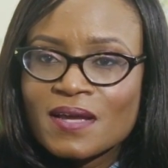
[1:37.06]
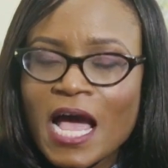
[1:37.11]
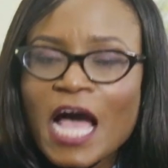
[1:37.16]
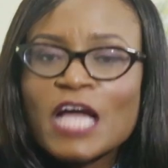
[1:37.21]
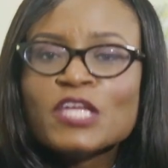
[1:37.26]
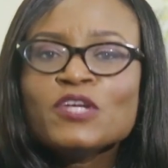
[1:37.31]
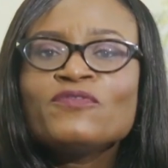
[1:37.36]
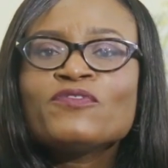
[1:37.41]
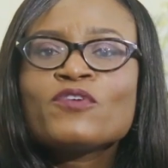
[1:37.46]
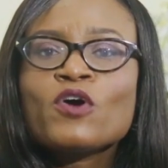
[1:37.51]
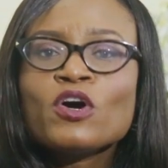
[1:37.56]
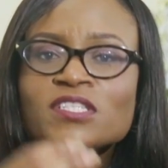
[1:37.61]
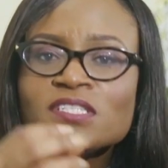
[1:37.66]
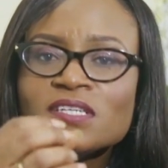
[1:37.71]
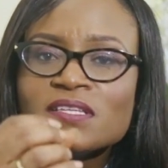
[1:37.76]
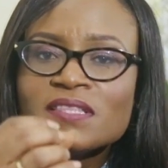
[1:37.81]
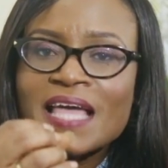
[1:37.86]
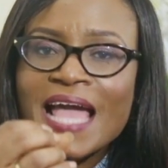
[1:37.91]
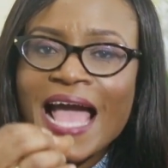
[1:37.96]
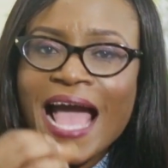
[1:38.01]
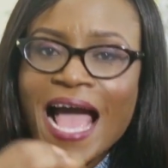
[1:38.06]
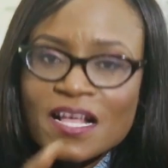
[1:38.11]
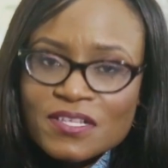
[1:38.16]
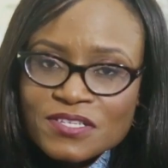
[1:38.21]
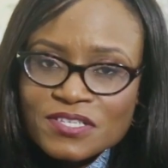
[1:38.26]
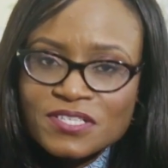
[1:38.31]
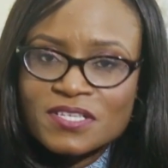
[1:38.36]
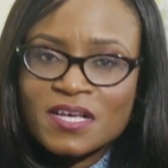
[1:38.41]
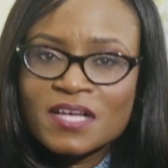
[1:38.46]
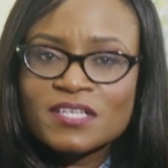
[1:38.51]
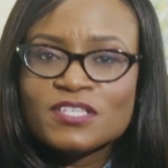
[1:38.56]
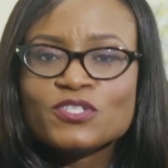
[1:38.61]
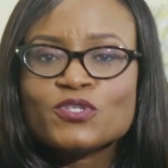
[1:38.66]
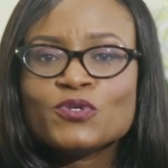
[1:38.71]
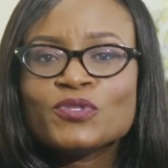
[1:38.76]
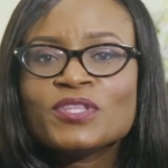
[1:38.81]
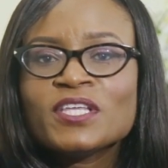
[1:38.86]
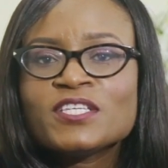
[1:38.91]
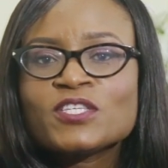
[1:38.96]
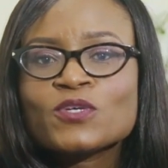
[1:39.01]
and you've gotten the answers
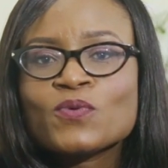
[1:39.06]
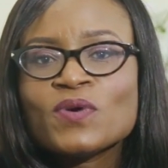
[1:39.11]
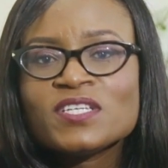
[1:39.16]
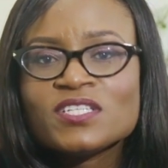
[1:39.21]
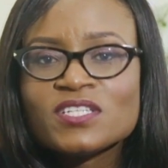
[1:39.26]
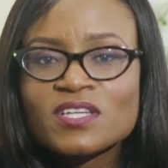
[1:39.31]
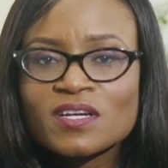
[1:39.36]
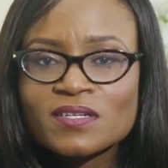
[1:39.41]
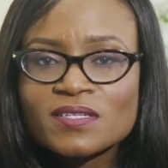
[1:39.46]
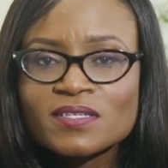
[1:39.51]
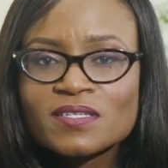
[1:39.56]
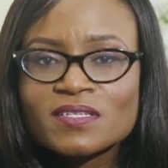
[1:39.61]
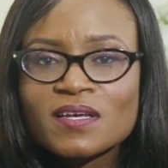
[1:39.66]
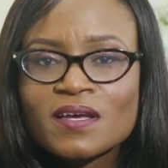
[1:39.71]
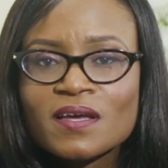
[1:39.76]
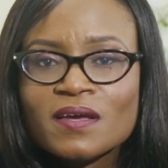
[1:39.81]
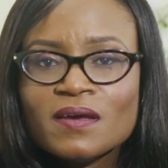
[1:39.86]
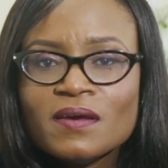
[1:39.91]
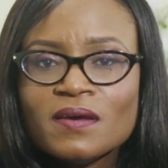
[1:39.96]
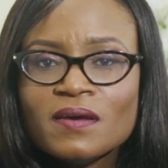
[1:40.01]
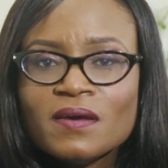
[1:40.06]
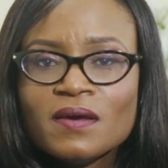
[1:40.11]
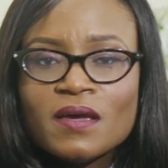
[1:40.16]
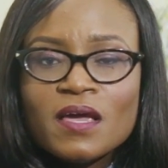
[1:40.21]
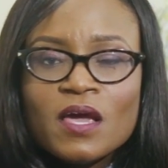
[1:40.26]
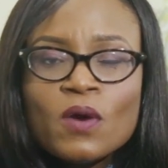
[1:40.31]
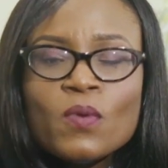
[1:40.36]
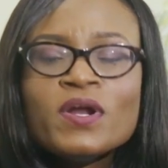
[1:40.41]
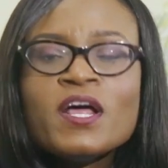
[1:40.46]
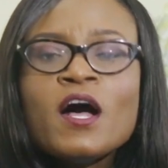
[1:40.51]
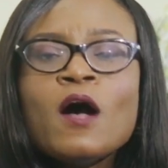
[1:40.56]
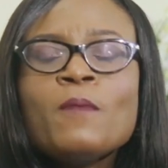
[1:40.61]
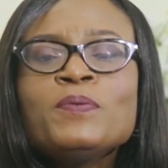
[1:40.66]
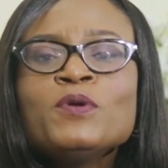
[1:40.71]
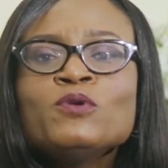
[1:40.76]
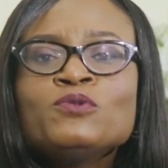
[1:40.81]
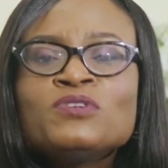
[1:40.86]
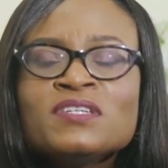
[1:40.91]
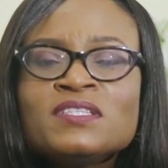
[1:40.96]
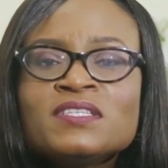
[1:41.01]
to these questions, it will
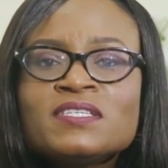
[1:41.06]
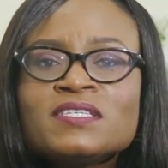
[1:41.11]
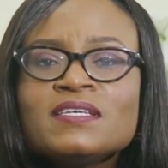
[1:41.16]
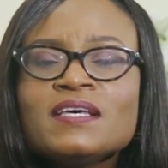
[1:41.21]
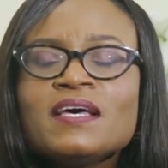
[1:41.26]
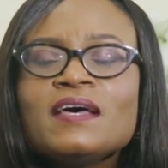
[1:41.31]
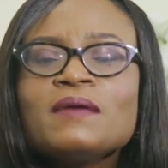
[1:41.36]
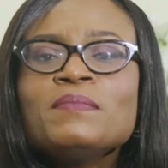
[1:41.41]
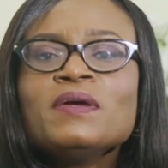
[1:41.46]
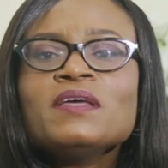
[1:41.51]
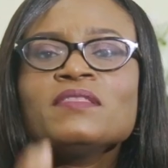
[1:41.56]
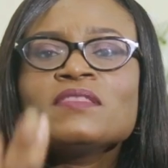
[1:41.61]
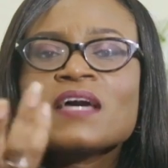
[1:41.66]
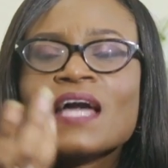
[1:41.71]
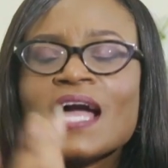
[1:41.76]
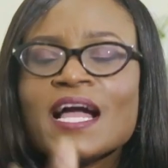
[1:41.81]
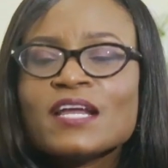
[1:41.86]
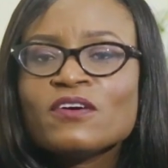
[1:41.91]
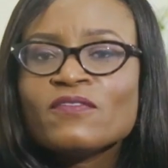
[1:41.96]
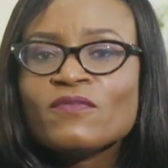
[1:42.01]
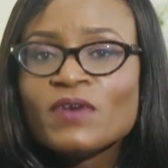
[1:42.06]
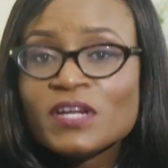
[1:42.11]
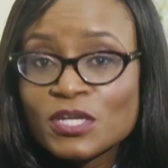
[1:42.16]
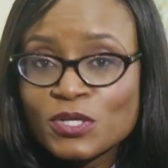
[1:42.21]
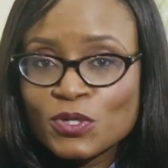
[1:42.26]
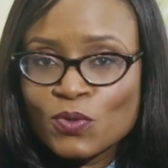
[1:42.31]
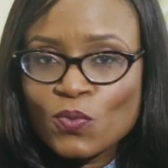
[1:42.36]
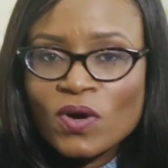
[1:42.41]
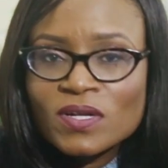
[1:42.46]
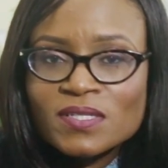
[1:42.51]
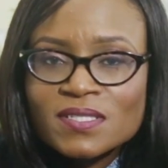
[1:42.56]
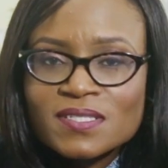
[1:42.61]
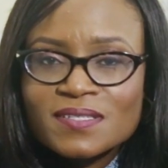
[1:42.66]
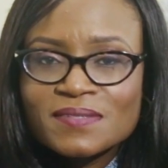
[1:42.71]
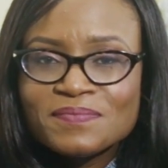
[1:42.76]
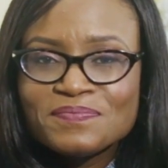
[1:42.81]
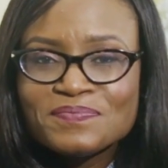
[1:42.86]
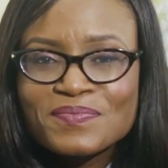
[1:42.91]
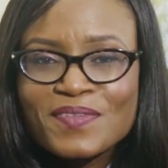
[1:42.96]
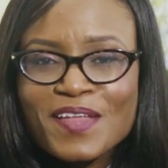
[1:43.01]
help you determine the kind of wedding you want
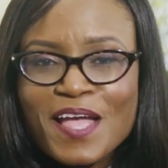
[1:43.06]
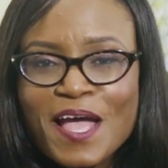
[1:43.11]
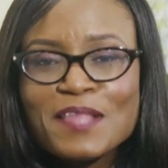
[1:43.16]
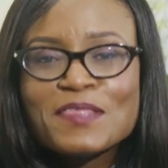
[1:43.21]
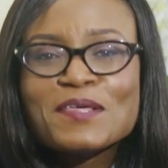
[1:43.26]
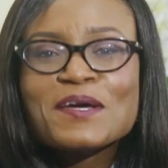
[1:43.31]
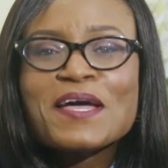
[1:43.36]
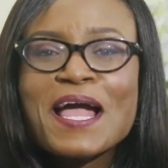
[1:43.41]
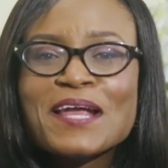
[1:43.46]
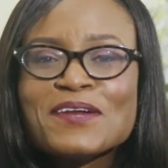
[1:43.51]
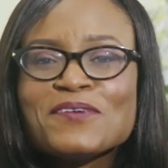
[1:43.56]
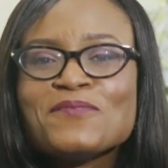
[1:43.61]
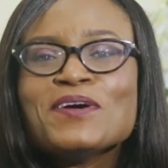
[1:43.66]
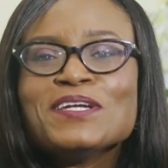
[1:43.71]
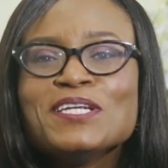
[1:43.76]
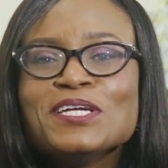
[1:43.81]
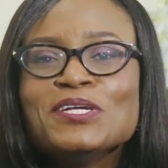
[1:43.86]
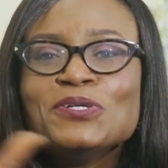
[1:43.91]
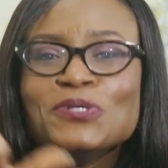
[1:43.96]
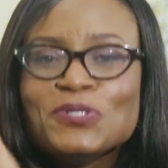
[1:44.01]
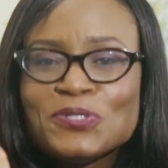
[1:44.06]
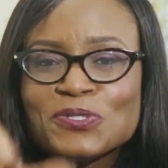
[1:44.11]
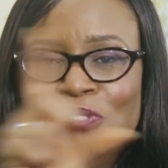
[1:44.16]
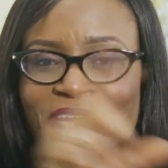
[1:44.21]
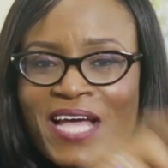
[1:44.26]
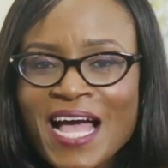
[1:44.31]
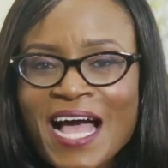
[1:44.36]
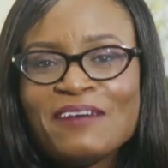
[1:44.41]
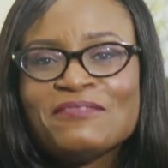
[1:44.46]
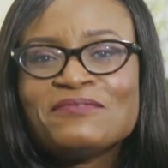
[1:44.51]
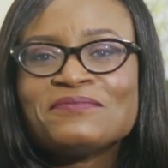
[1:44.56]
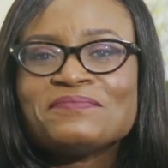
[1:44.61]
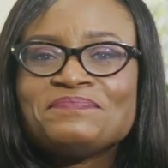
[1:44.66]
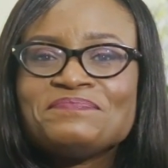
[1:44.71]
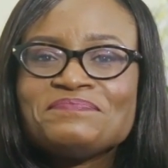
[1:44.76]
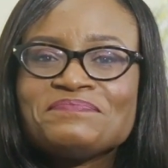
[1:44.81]
and the kind of wedding you should have.